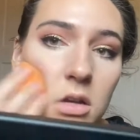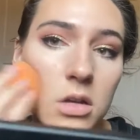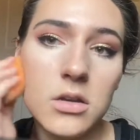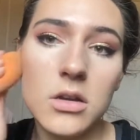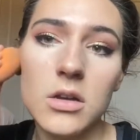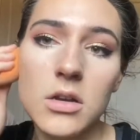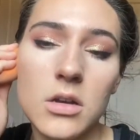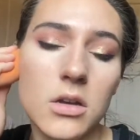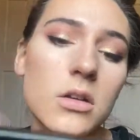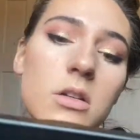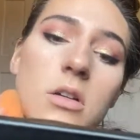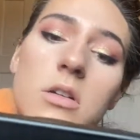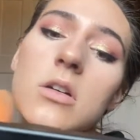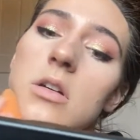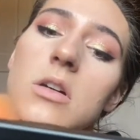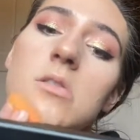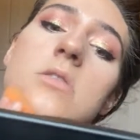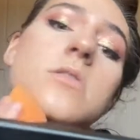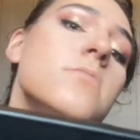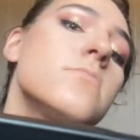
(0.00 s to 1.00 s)
You just want
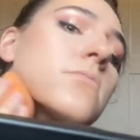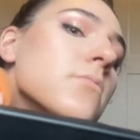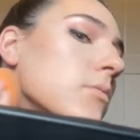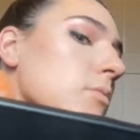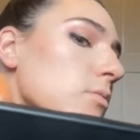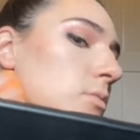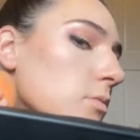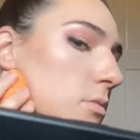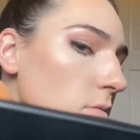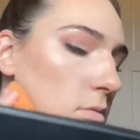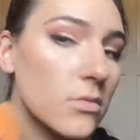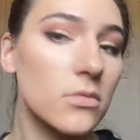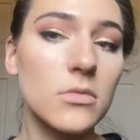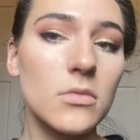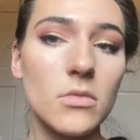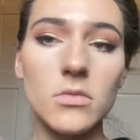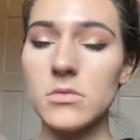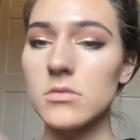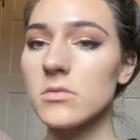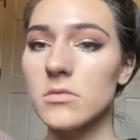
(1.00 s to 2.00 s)
to kind of create that
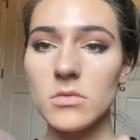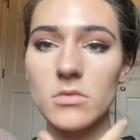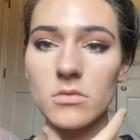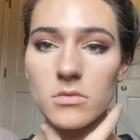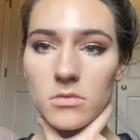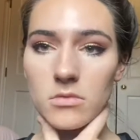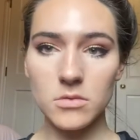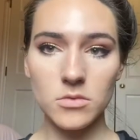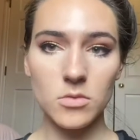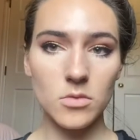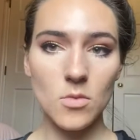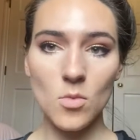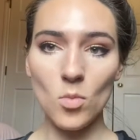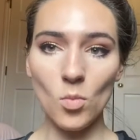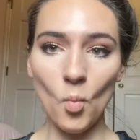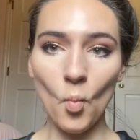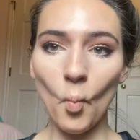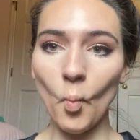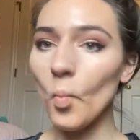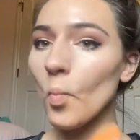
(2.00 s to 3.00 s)
shape.
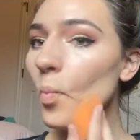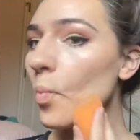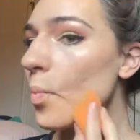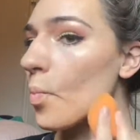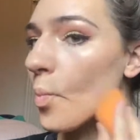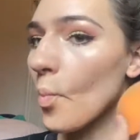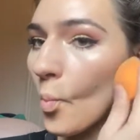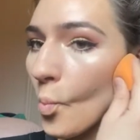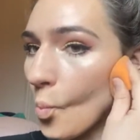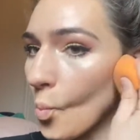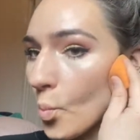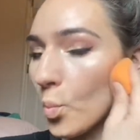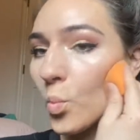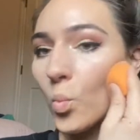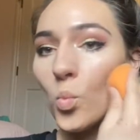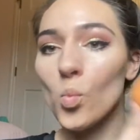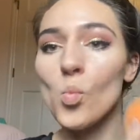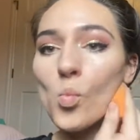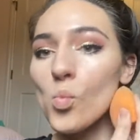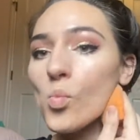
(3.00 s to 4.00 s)
And if you
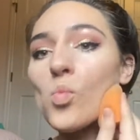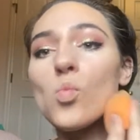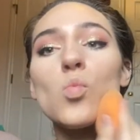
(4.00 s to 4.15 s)
have a hard